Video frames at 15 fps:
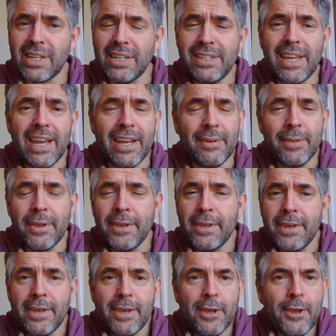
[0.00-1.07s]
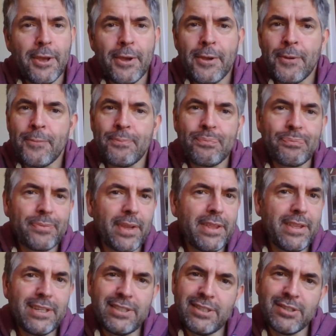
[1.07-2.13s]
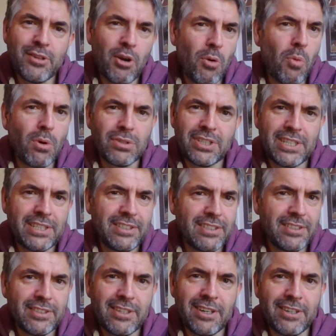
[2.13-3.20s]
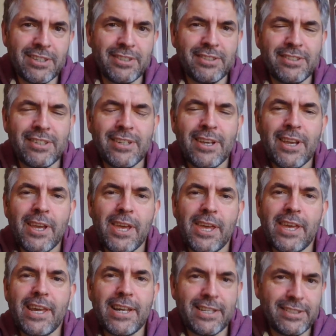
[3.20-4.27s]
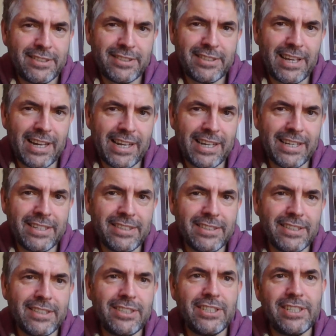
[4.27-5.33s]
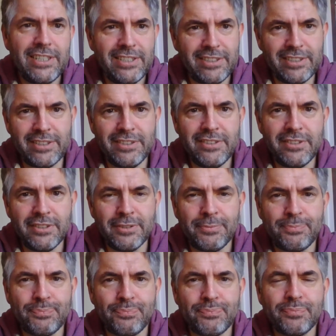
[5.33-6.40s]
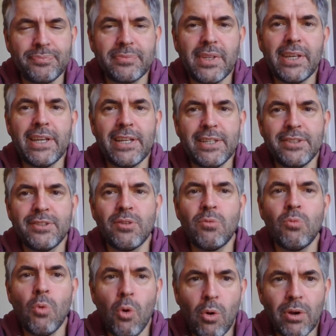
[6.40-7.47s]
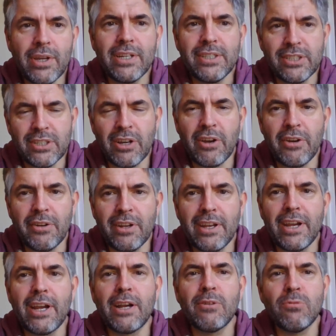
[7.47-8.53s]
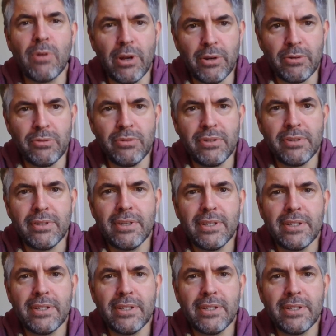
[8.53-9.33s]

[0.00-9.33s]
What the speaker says: And yet, this is not what Jesus does. Instead, Jesus is walking down a road